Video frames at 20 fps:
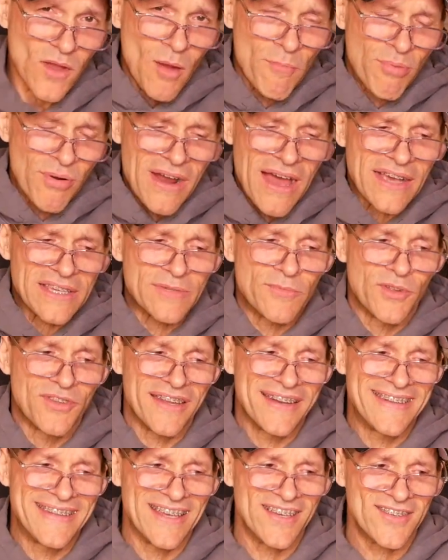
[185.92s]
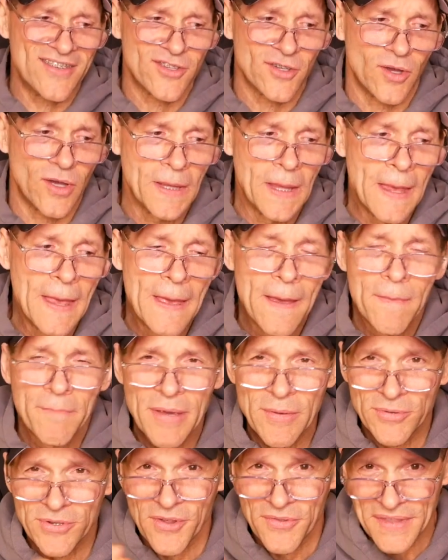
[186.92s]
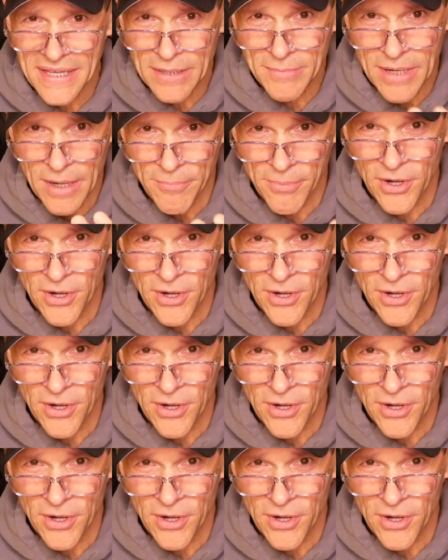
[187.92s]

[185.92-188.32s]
proximal to distal. People don't think about